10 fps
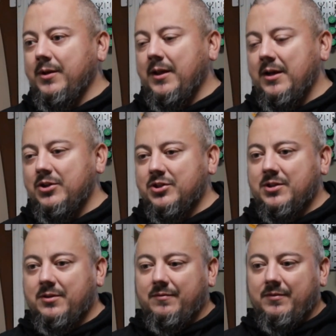that'll just
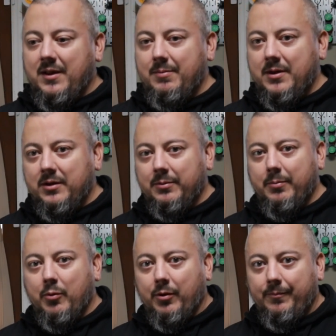give me a little
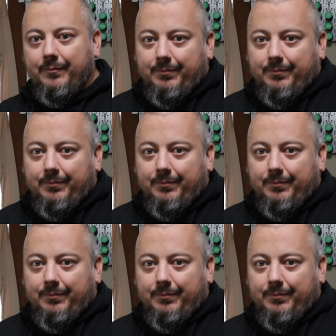bit more,